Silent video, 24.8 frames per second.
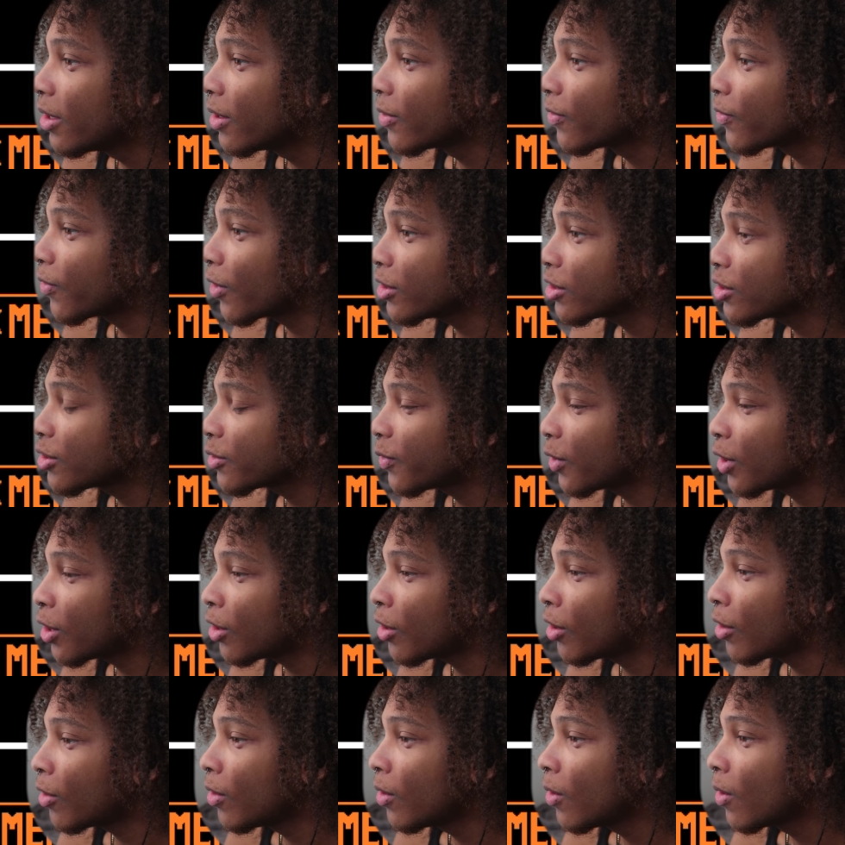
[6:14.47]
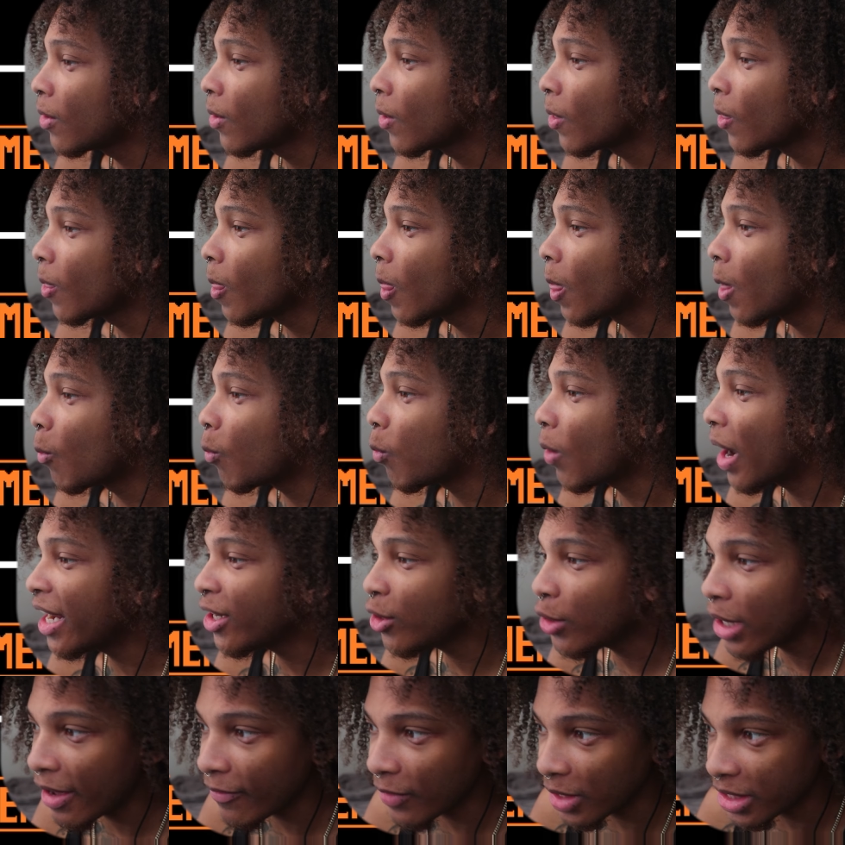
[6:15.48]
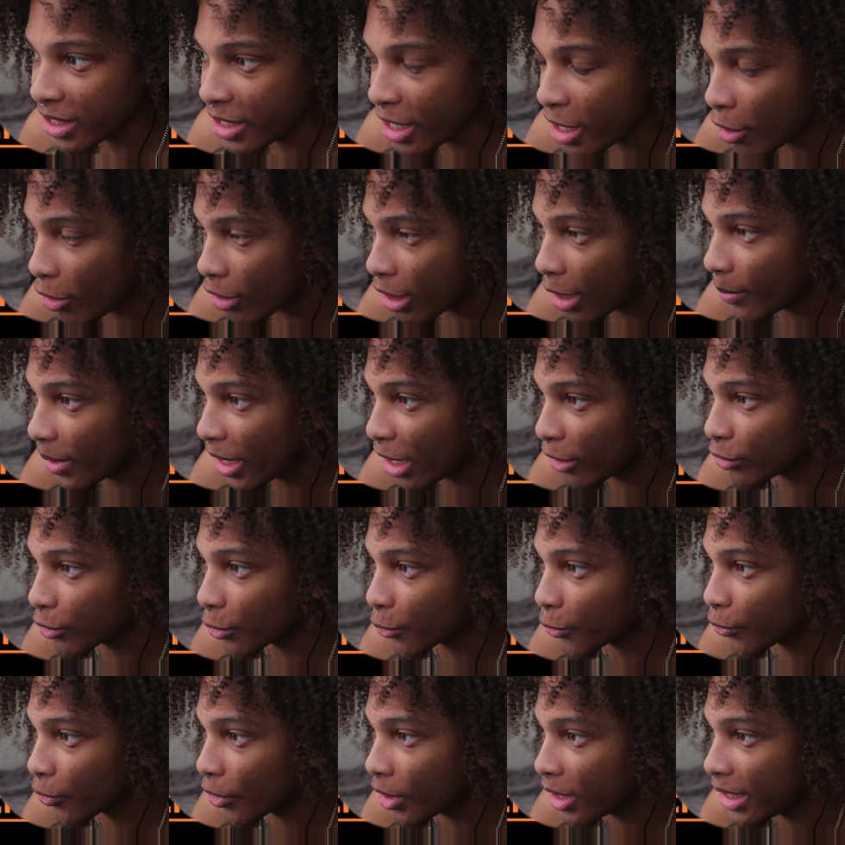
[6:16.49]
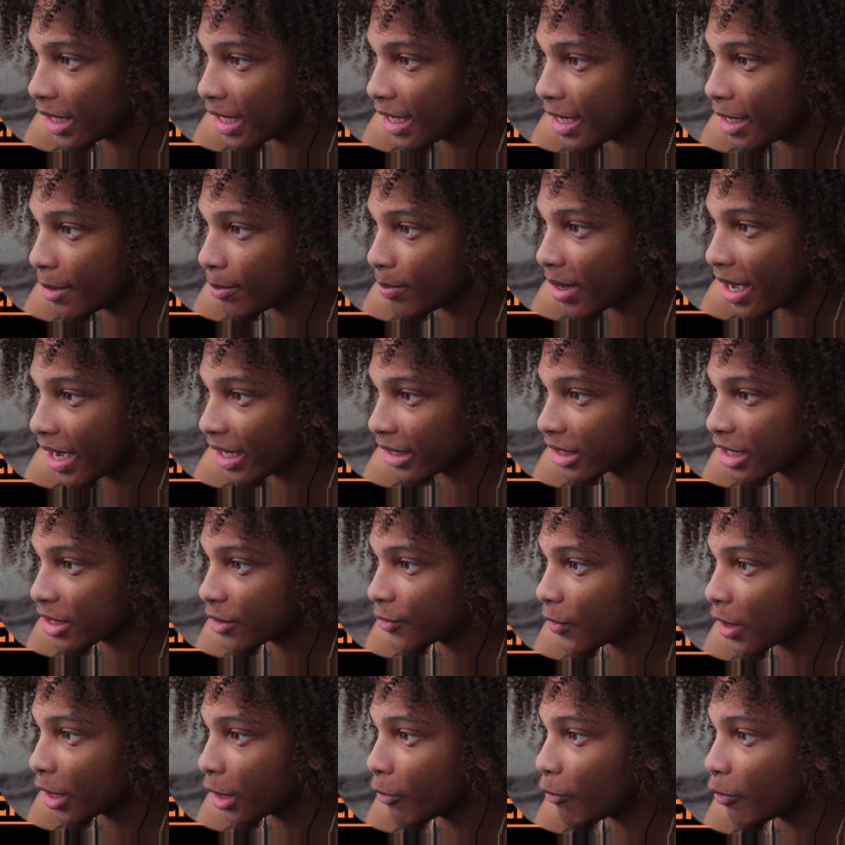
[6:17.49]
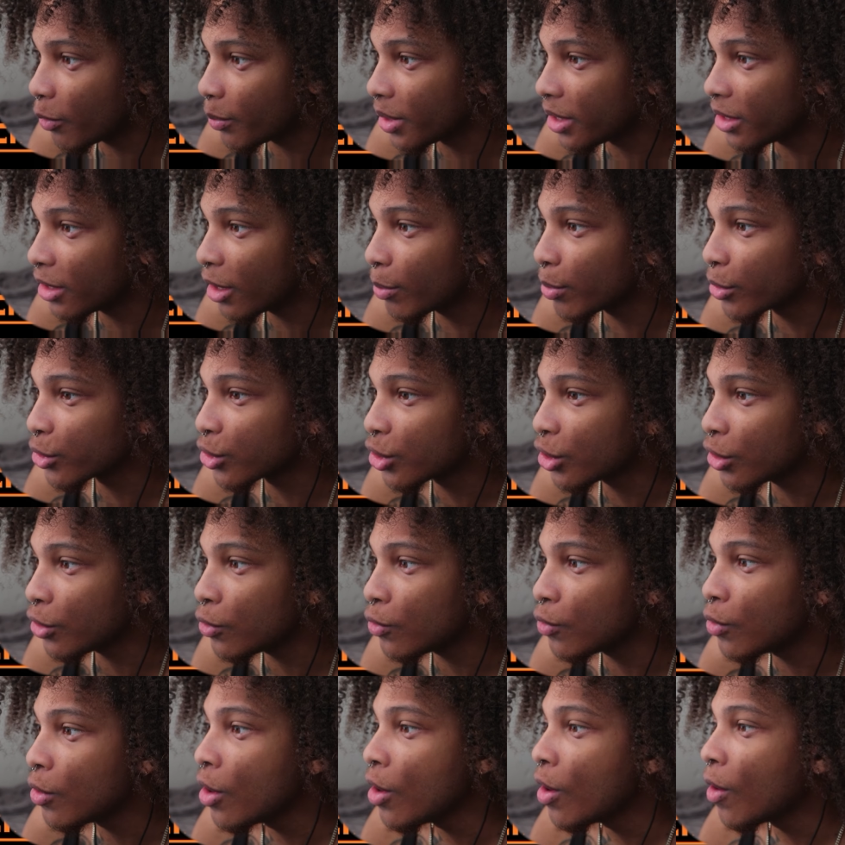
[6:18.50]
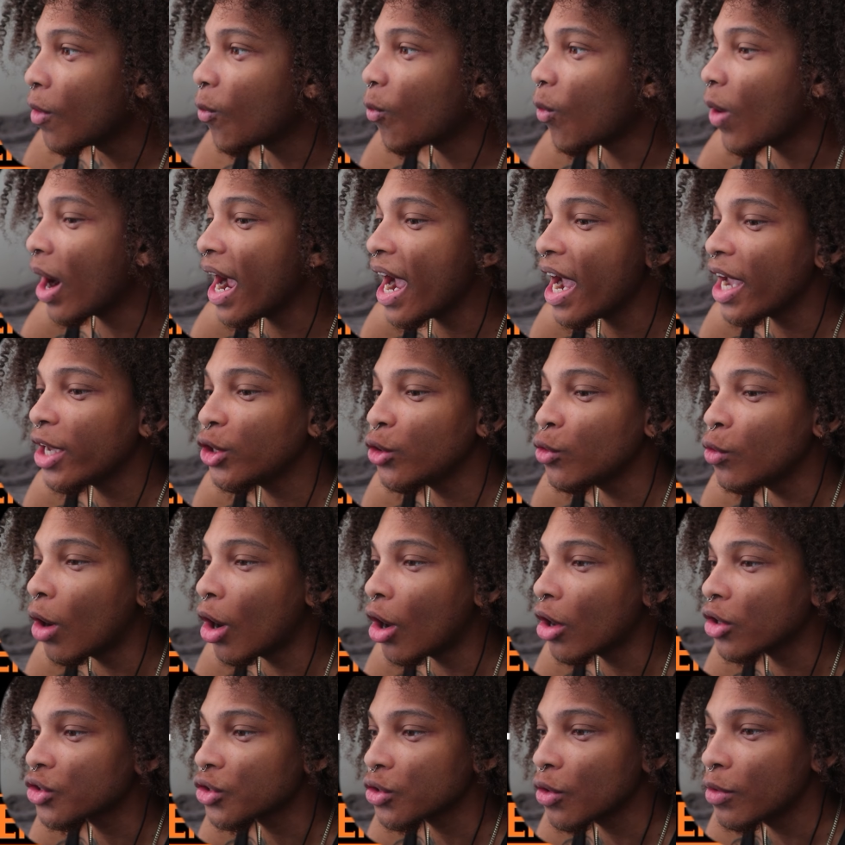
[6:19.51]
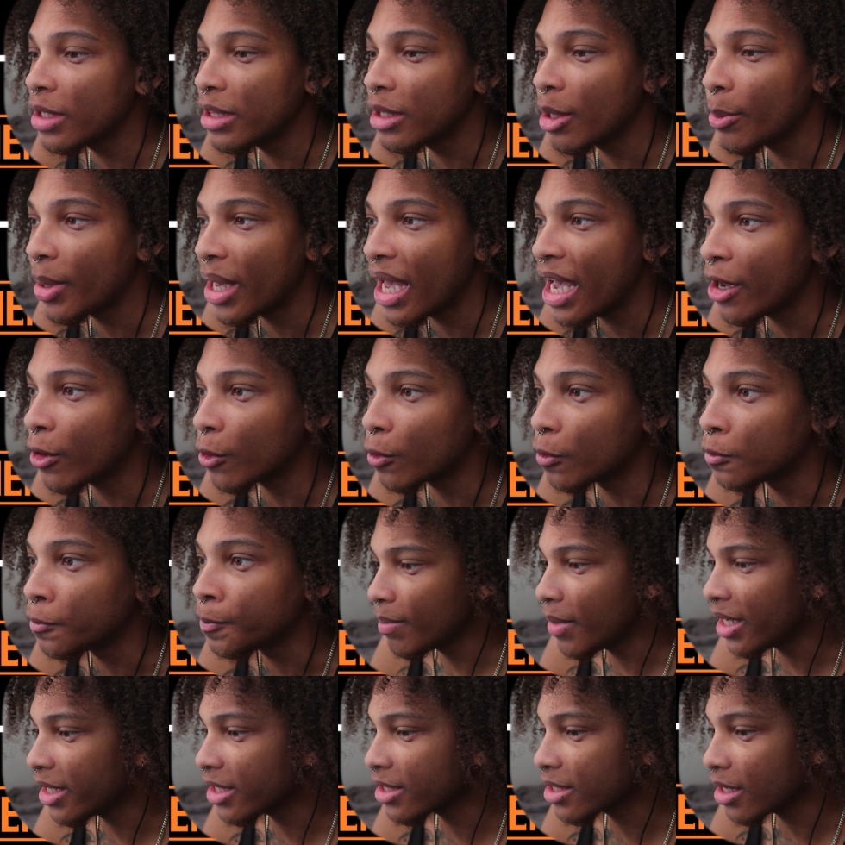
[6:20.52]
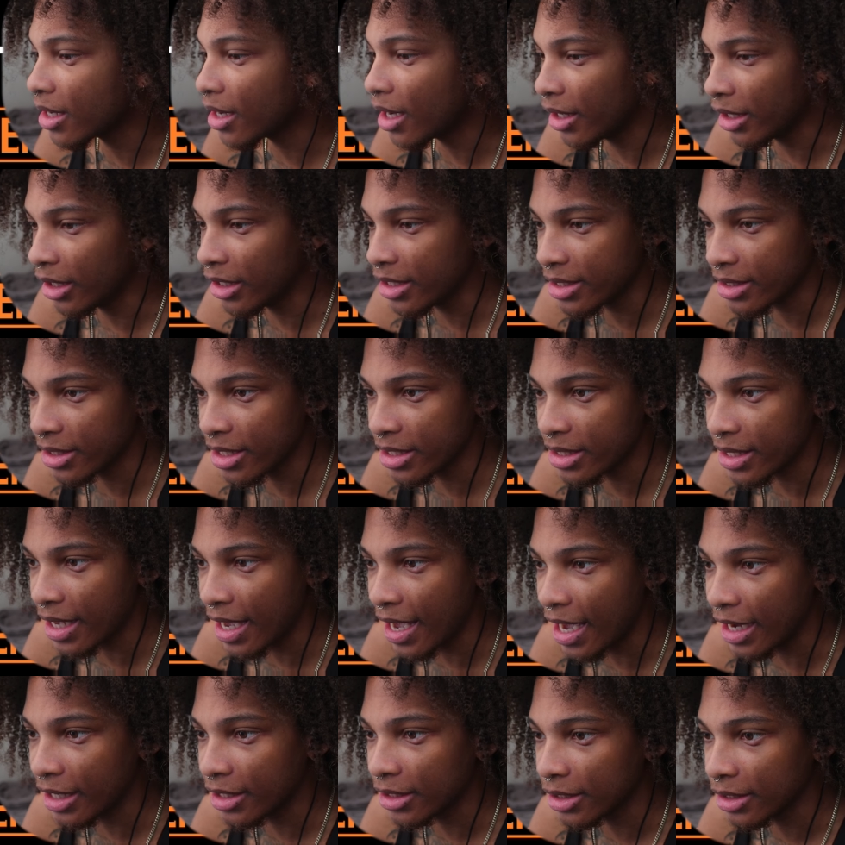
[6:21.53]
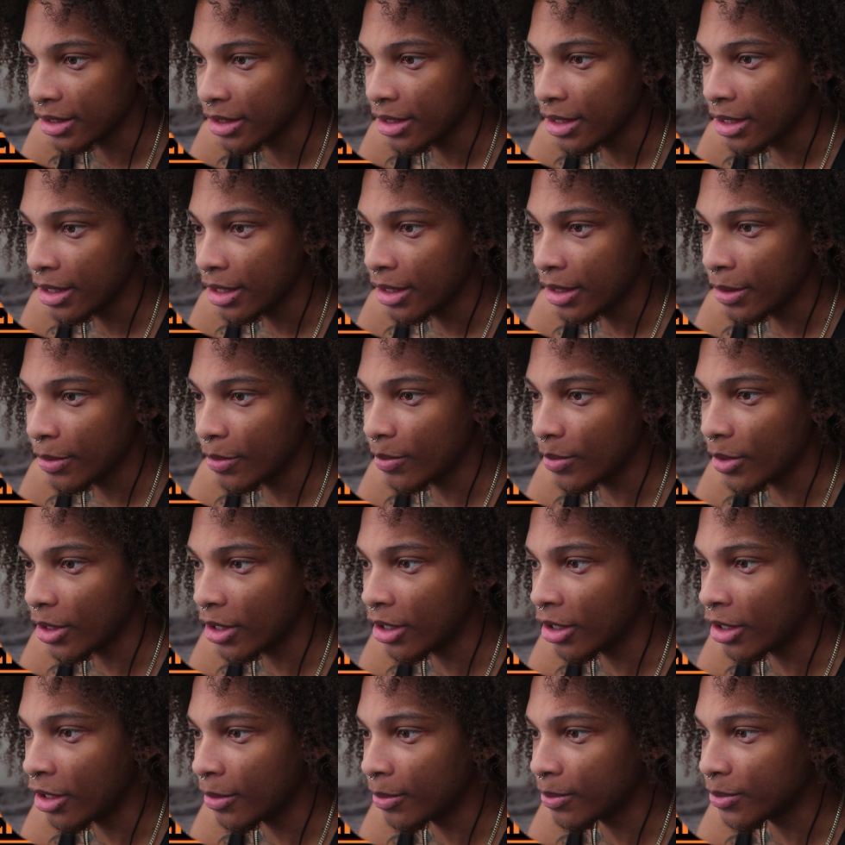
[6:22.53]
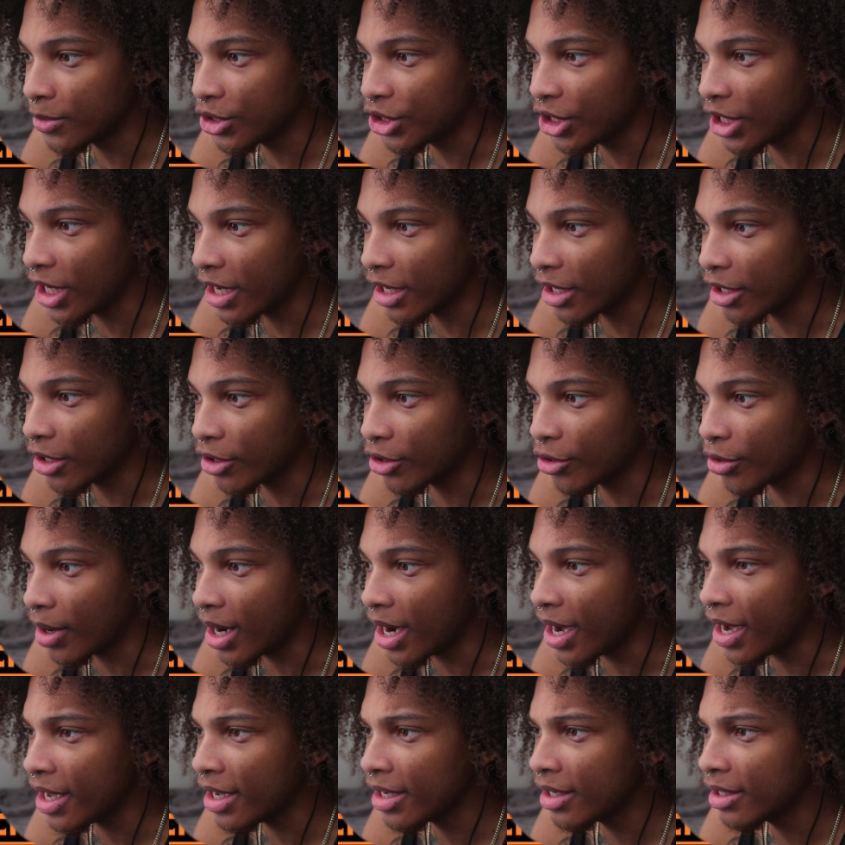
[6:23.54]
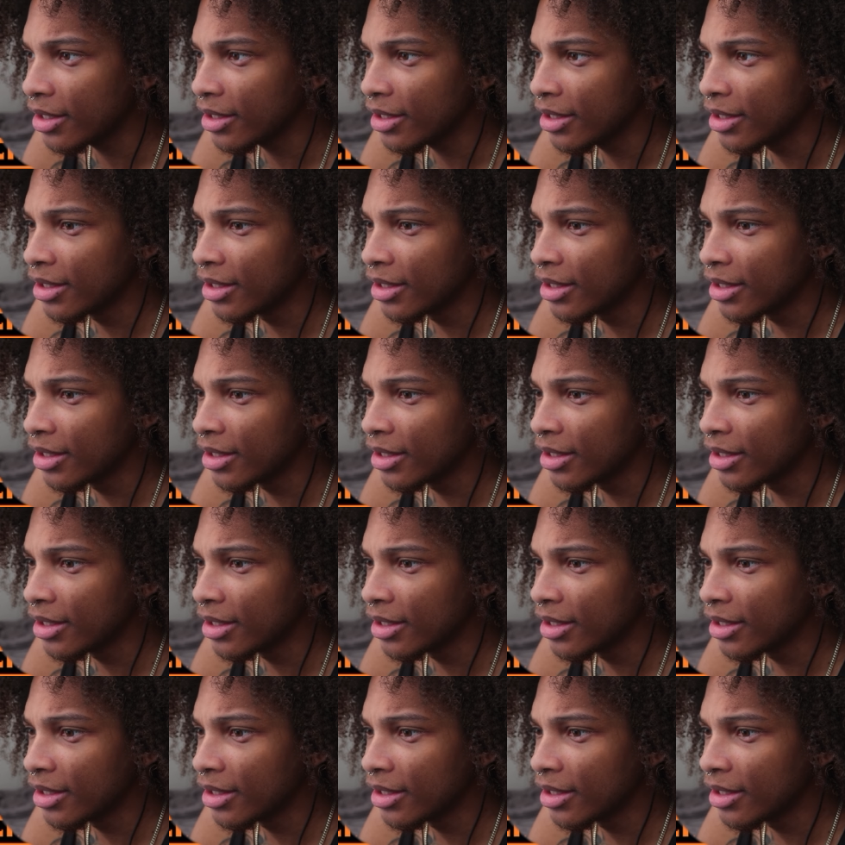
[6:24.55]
First of all, why do you have a tail coming out the front and back? That's fucking with me. Number two, why are you also in the battle? Mettaton, let's let's act. Um, check. Cry.